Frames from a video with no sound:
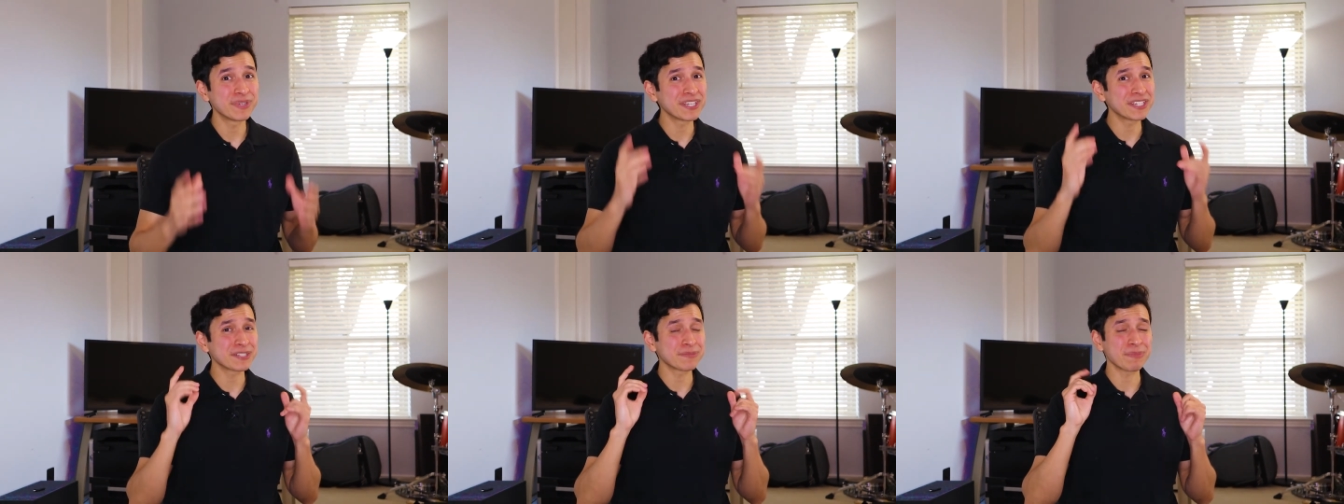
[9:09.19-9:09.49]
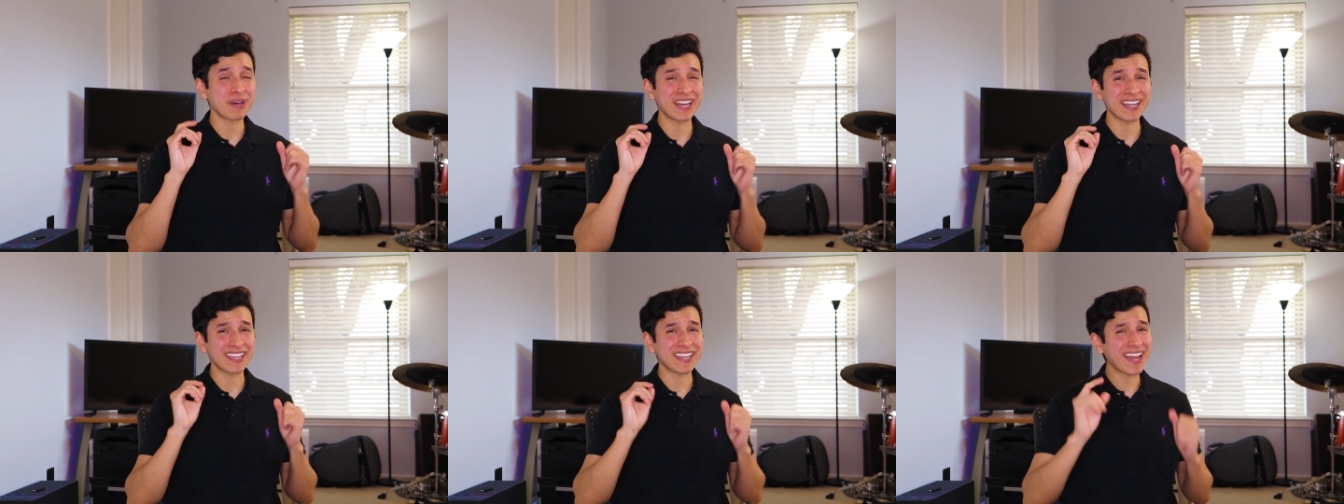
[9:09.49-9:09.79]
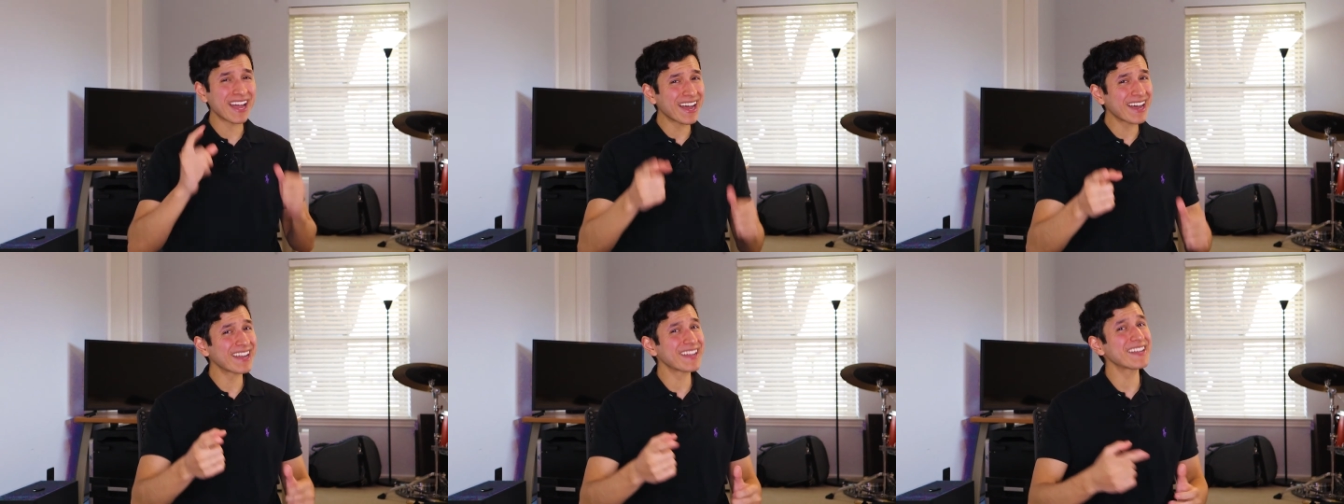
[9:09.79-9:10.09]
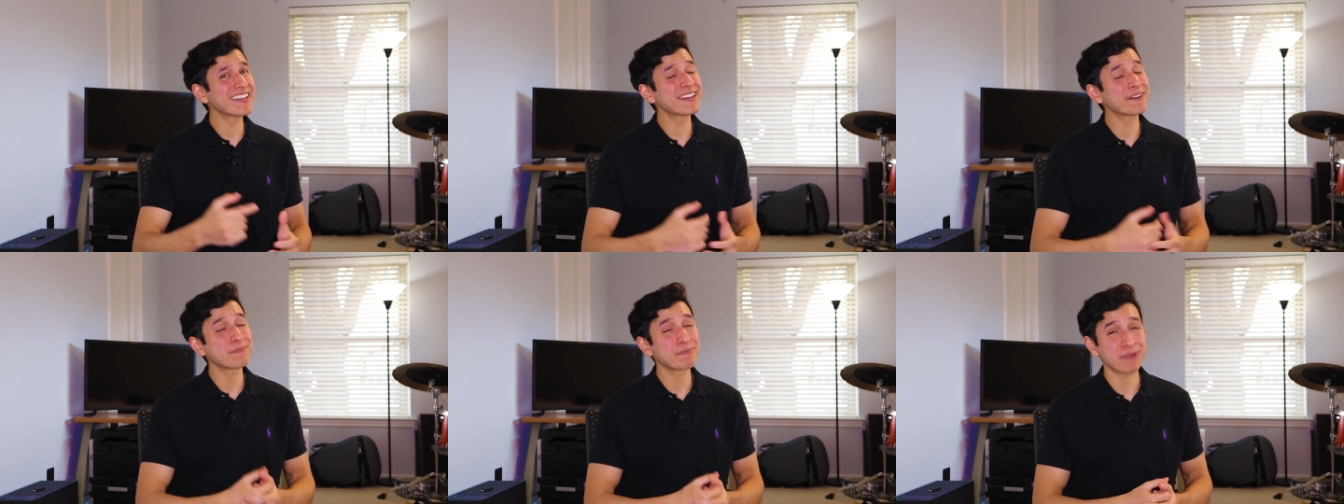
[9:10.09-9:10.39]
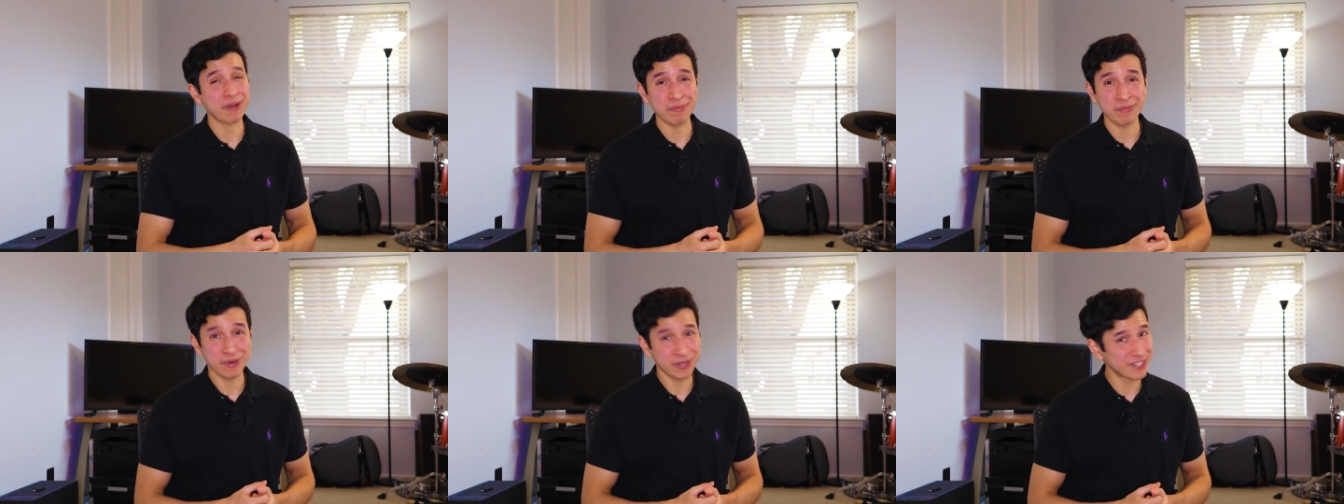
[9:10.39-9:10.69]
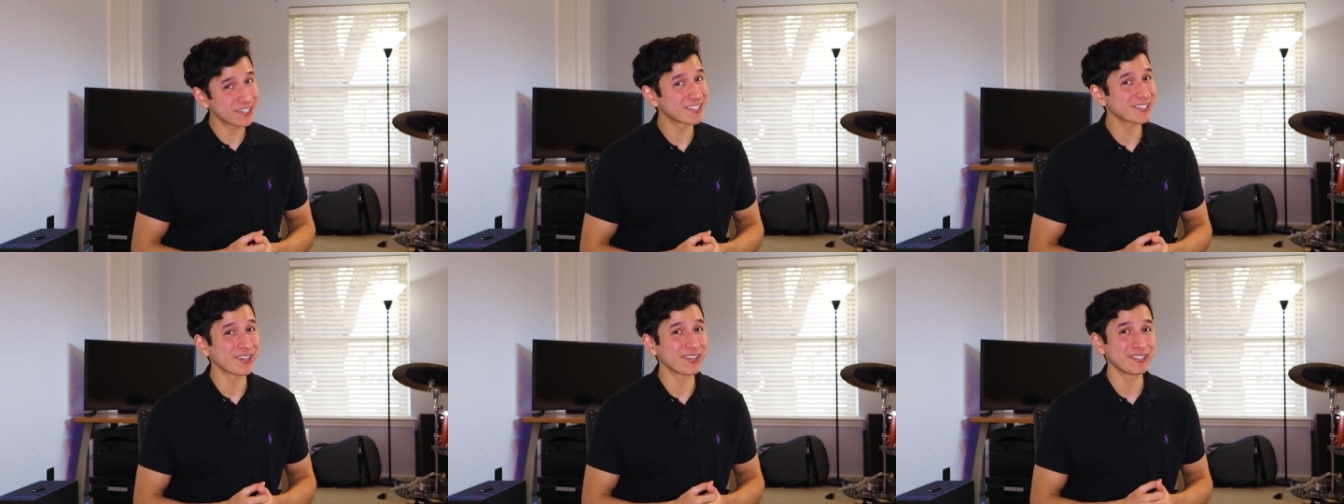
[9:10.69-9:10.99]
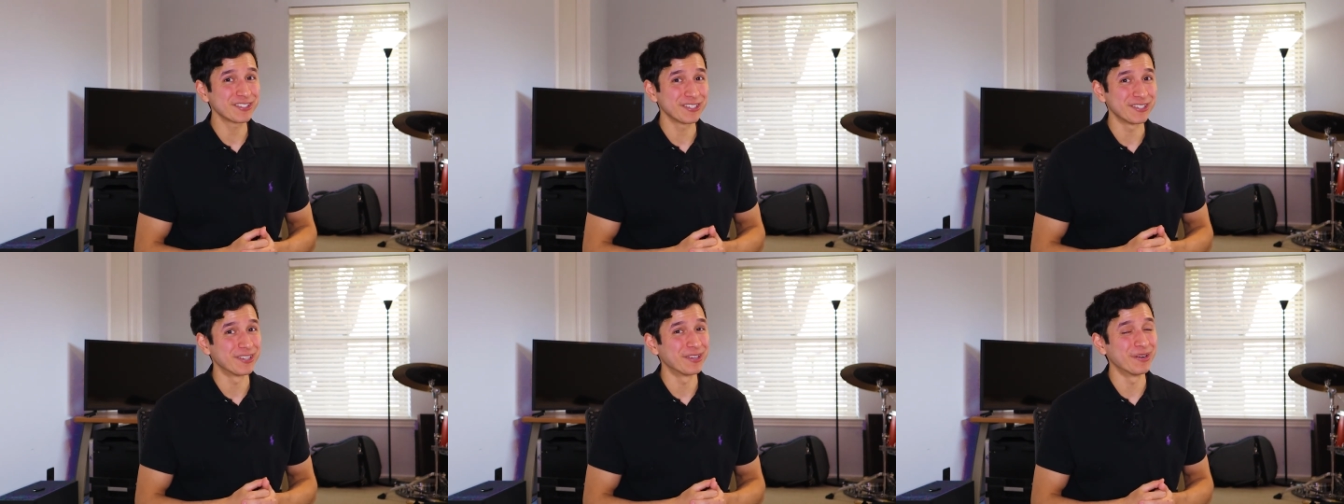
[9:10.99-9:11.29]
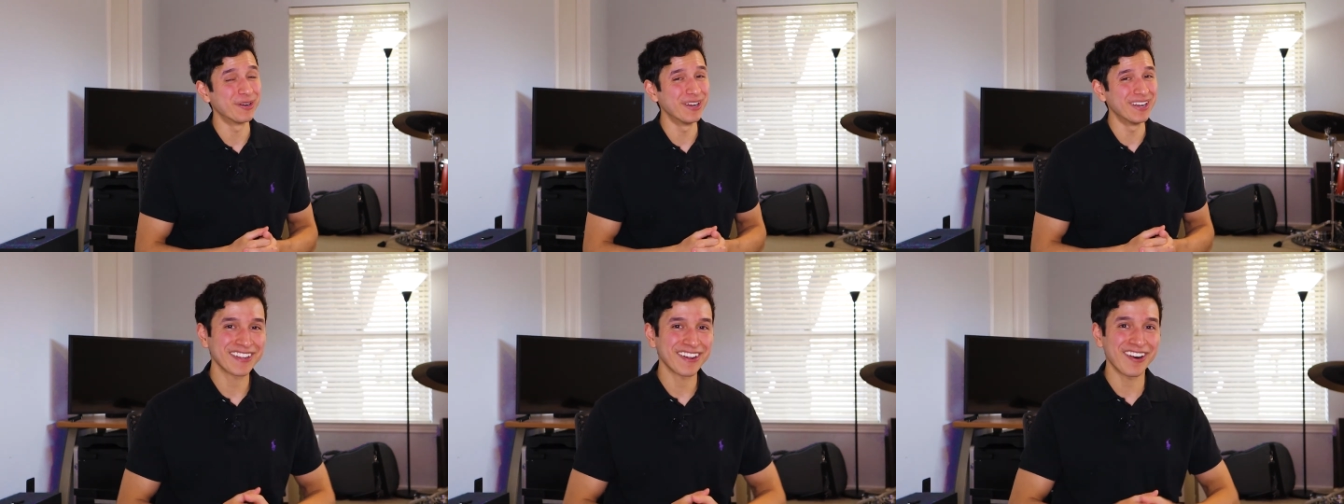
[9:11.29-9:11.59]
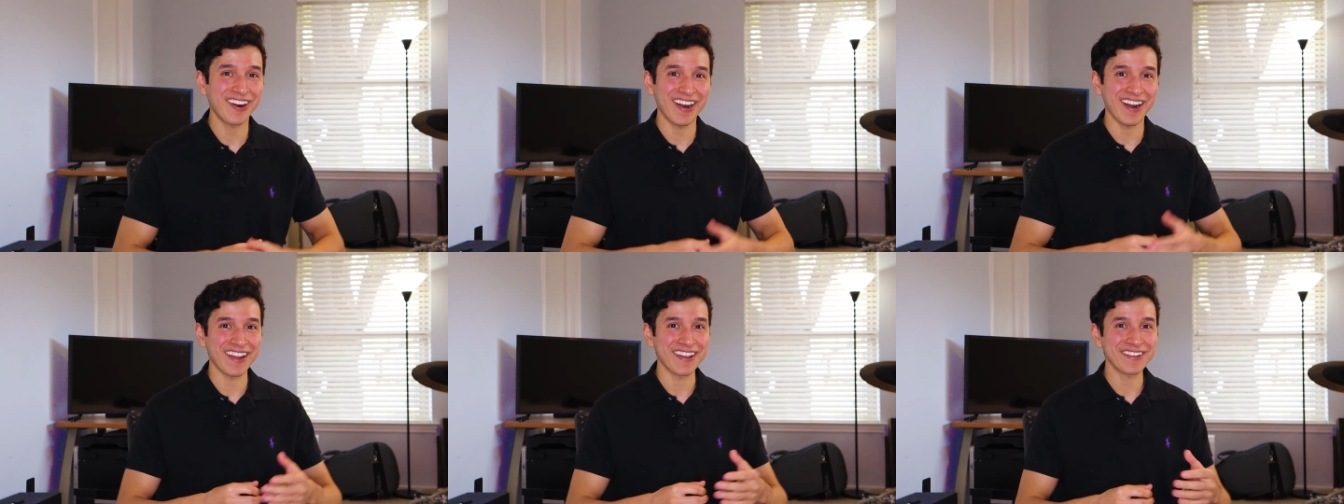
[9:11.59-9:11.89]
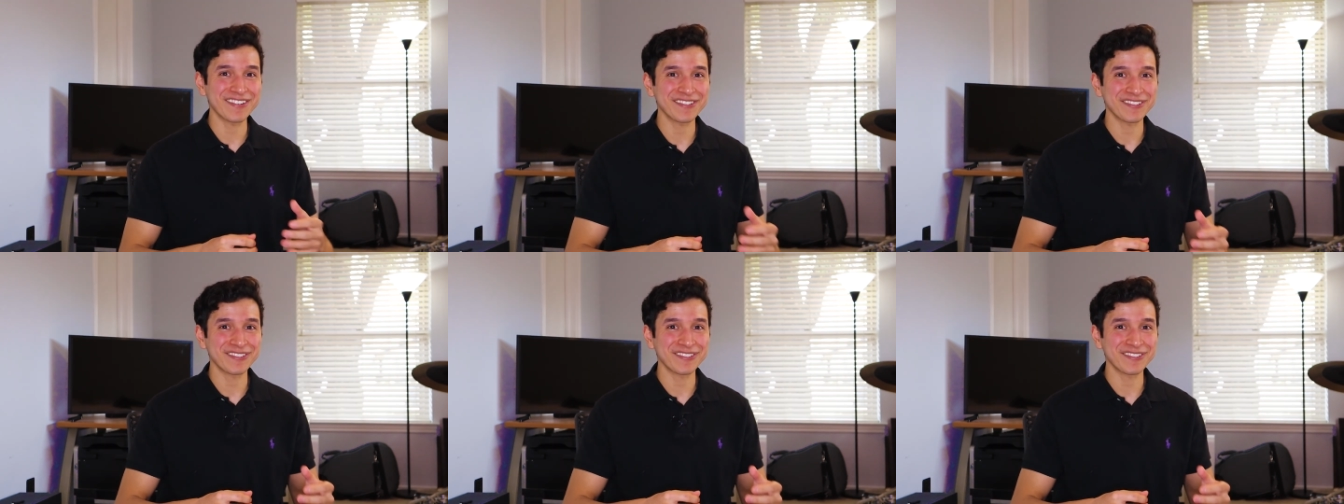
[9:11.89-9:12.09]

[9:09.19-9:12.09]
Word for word: because my guy, my money's on you. All right.